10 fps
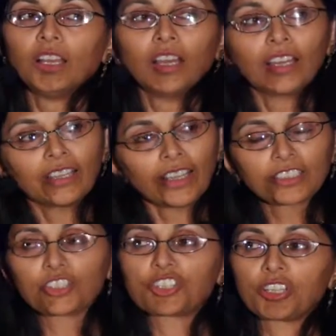I'd like
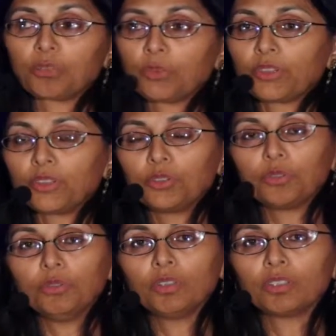to share with
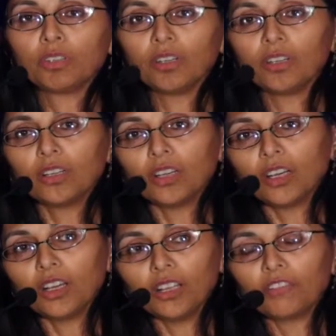you
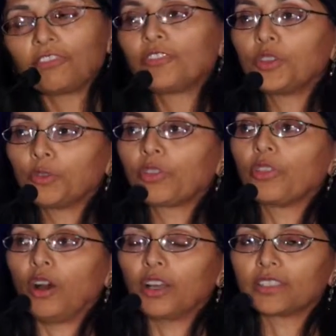a few
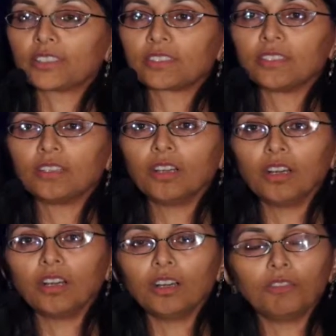thoughts
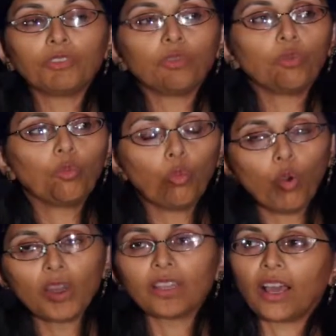of
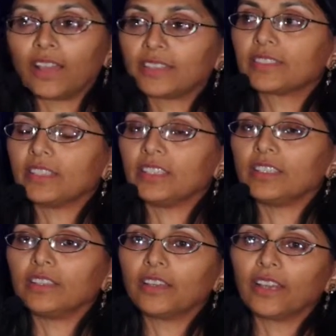what I
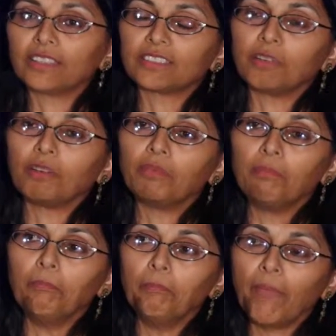see as the
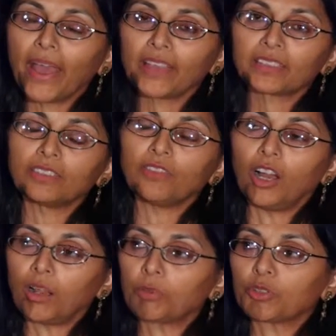massive
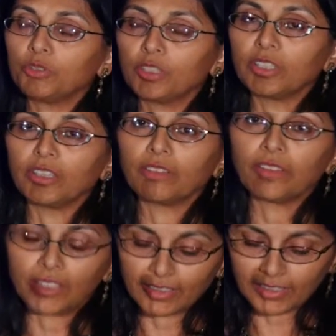opportunity
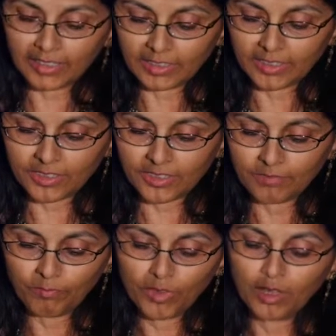that exists
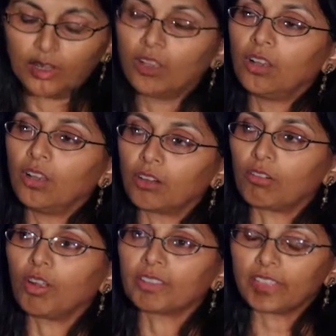
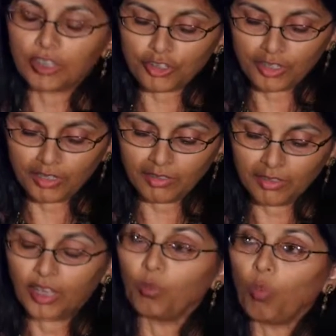across Asia
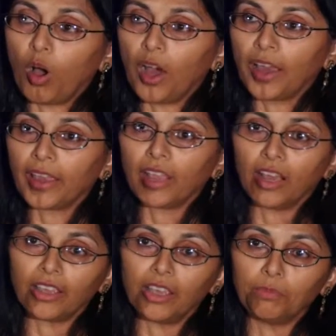and why
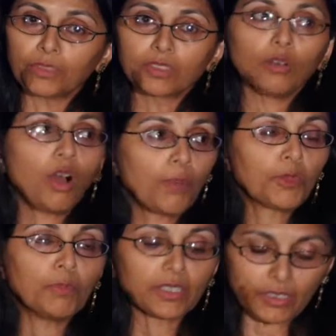I am so
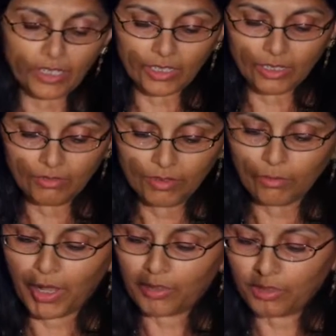optimistic
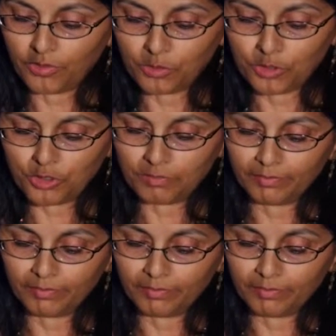about the future.